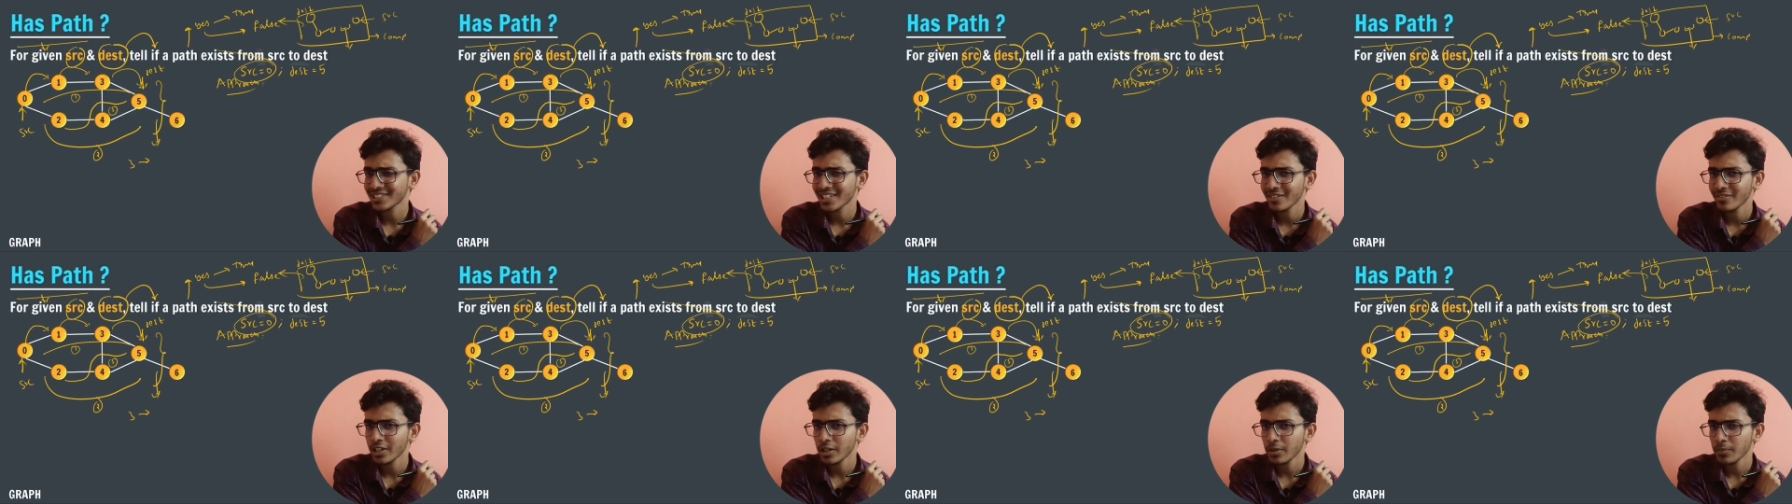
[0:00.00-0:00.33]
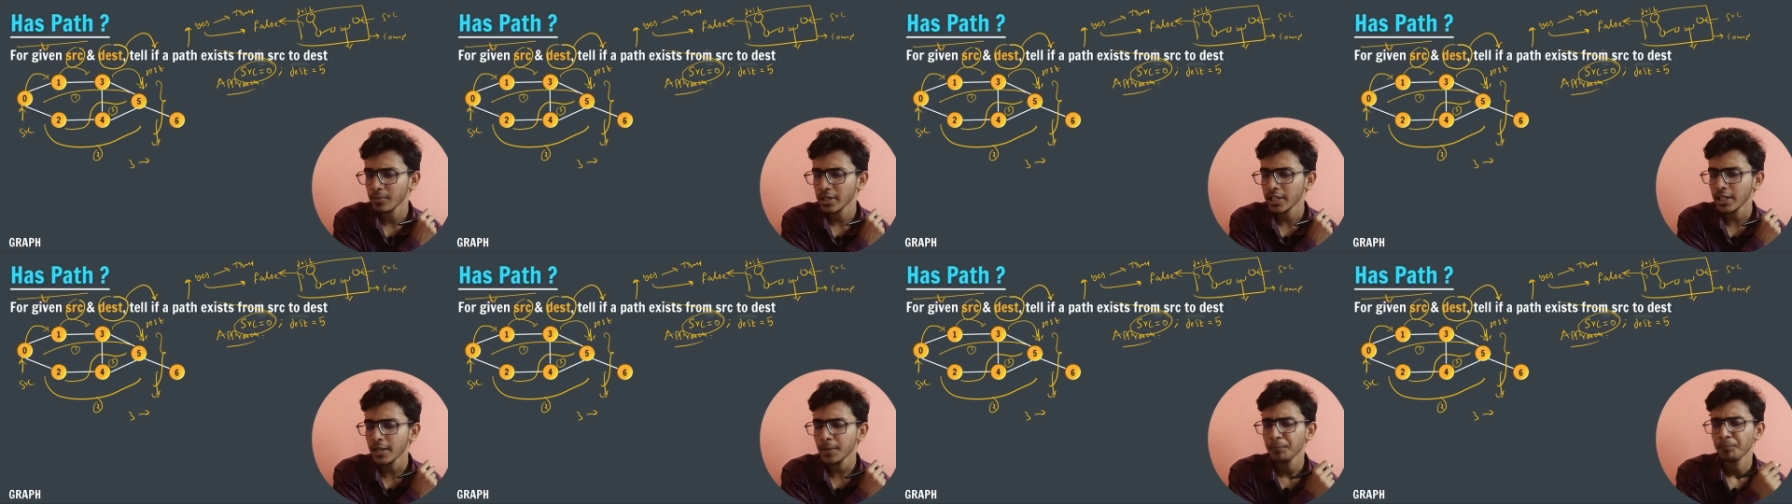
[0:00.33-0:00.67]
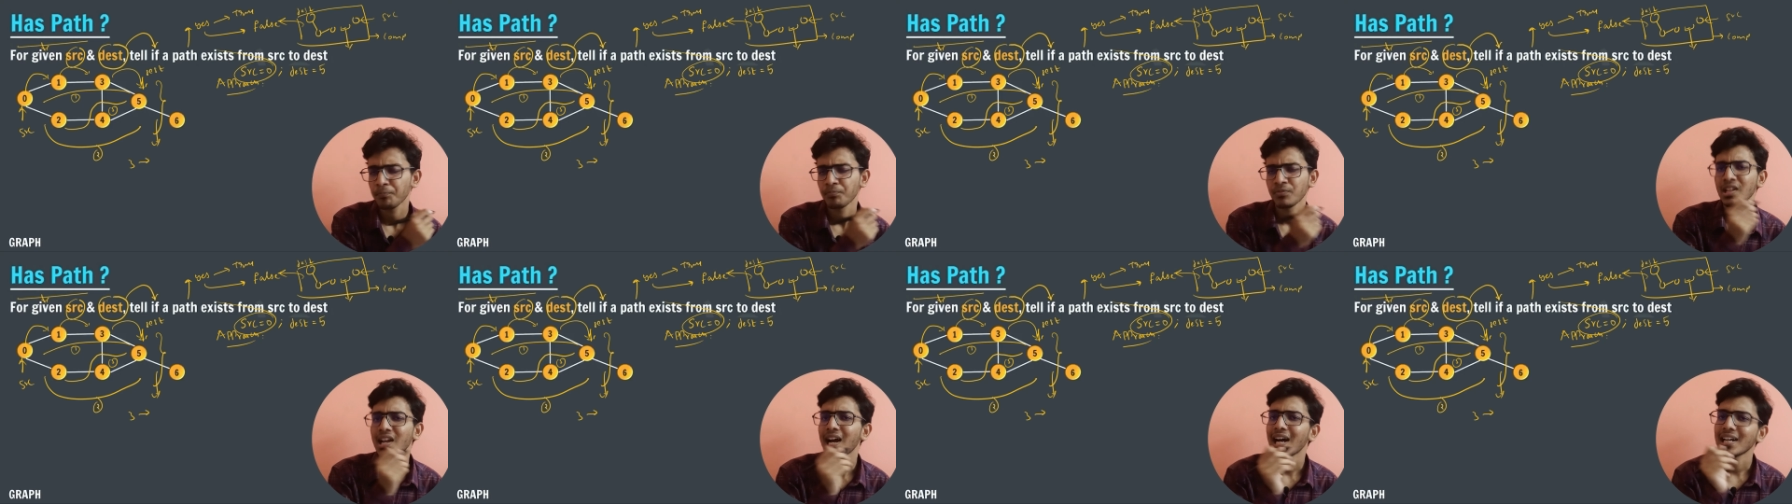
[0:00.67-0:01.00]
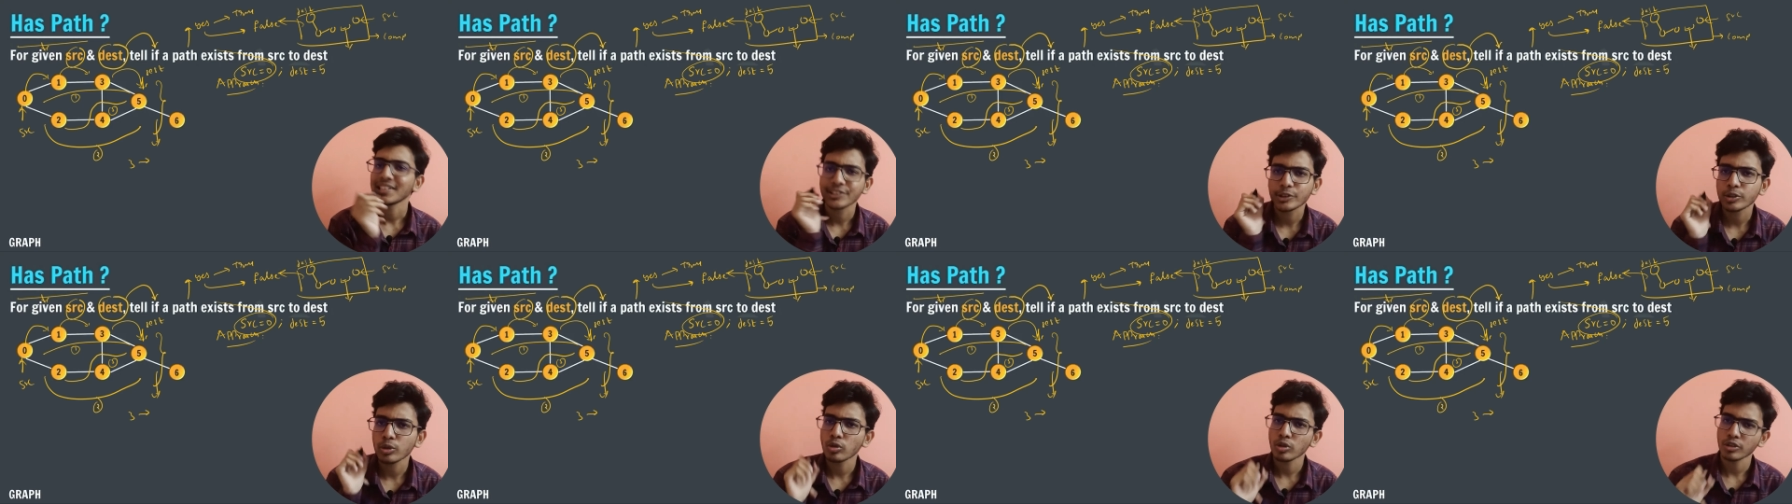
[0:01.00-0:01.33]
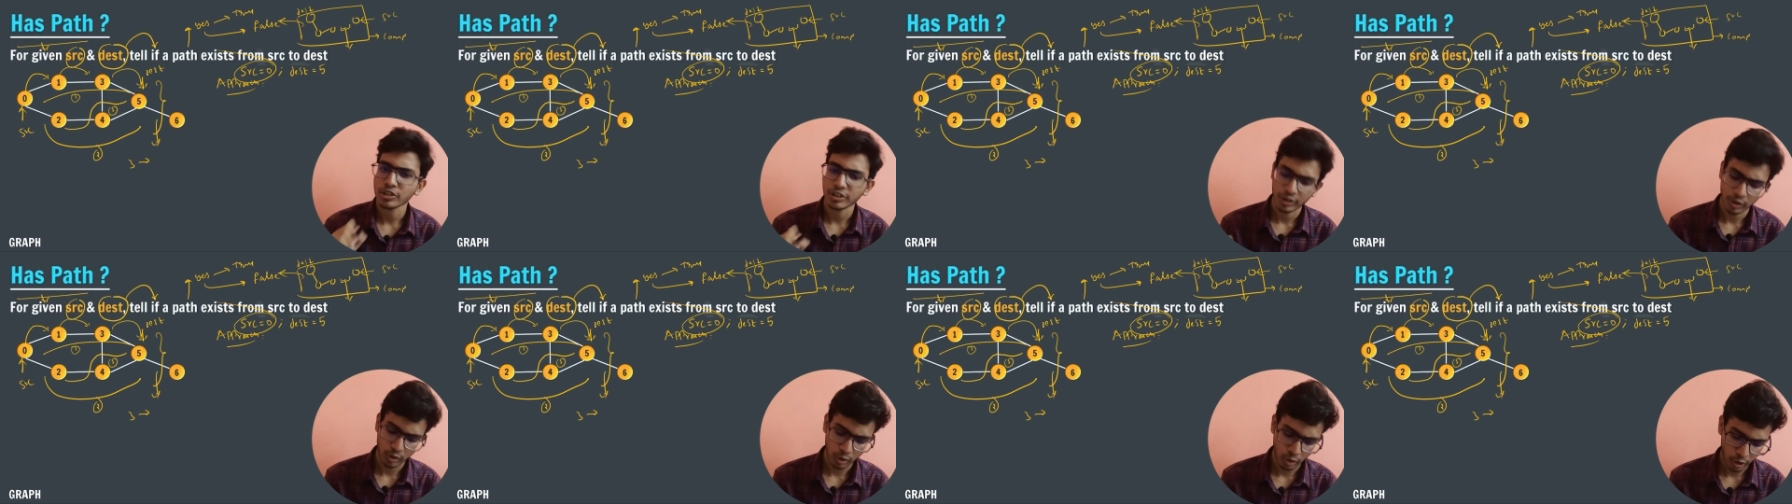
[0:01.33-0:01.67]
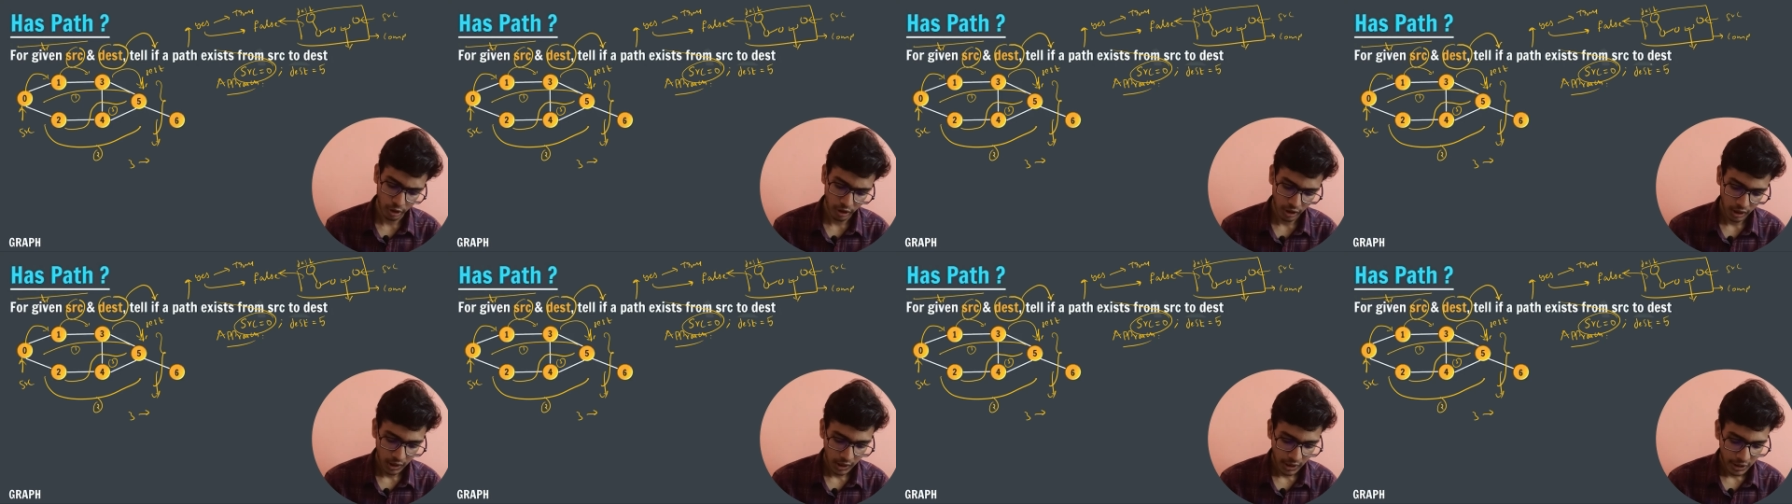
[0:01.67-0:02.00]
given me a source node.